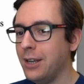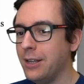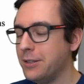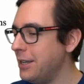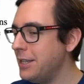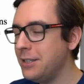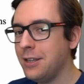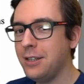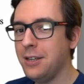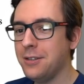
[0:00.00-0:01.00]
the easier
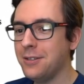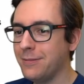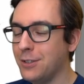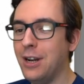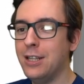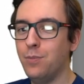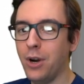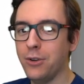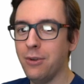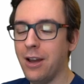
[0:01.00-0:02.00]
it is, the less
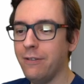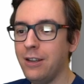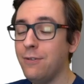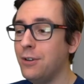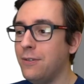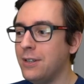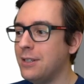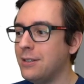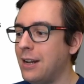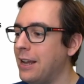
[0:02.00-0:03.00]
bug you have, even if
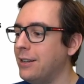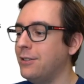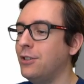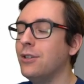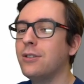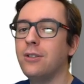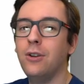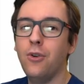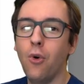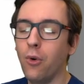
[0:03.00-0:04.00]
it's like just
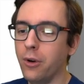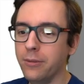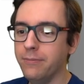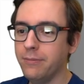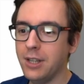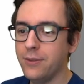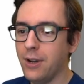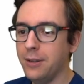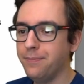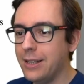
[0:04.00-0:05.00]
longer. That's
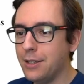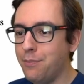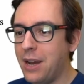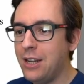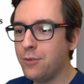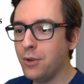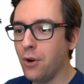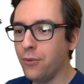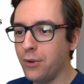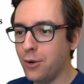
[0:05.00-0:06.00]
fine. The banishment
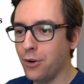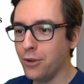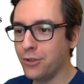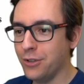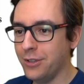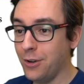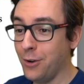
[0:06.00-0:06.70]
of recursion,